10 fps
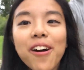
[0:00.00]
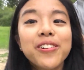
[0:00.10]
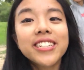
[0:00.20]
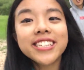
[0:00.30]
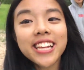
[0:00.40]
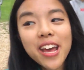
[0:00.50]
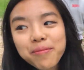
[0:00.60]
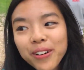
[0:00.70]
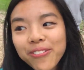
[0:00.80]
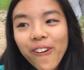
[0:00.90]
I was
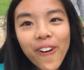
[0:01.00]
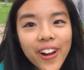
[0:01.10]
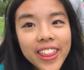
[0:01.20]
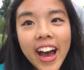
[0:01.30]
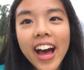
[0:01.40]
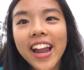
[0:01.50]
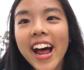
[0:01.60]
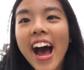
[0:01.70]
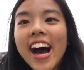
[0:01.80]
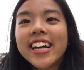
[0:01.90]
saying before that
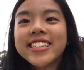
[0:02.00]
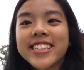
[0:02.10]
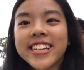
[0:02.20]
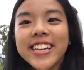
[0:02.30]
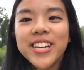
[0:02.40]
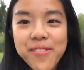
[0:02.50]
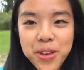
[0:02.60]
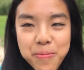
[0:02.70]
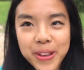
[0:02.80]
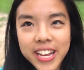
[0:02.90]
as
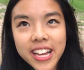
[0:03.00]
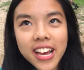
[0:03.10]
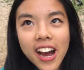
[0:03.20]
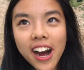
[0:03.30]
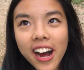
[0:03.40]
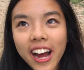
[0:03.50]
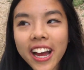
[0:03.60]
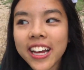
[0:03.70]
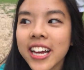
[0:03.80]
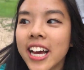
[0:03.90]
EVP,
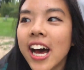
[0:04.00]
I